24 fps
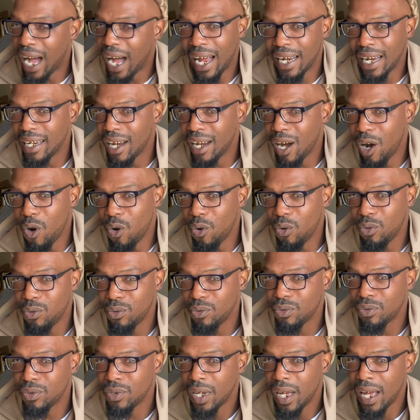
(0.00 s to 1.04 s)
know
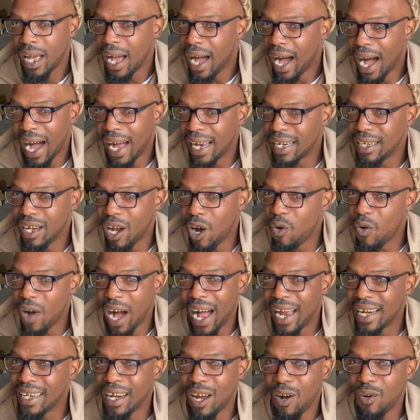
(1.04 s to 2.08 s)

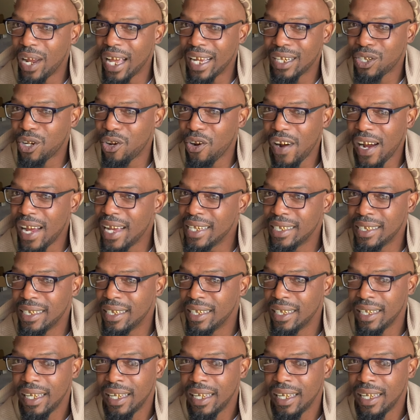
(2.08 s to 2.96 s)
that's crazy.